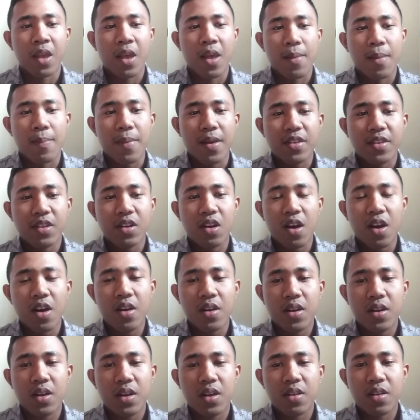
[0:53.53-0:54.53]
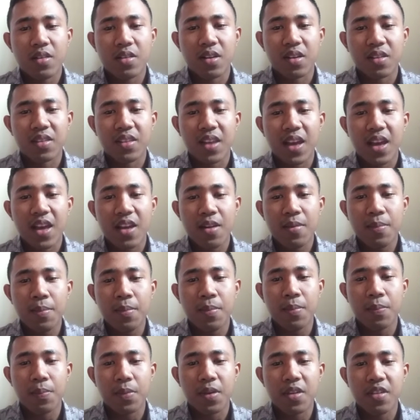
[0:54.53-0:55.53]
based on the certain
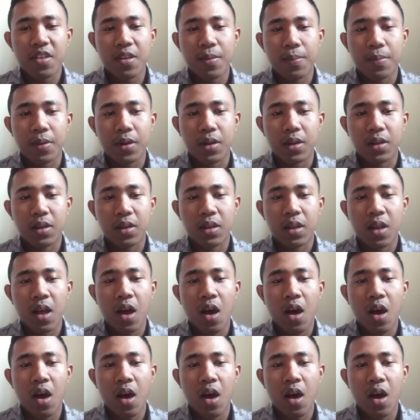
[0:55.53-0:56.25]
principle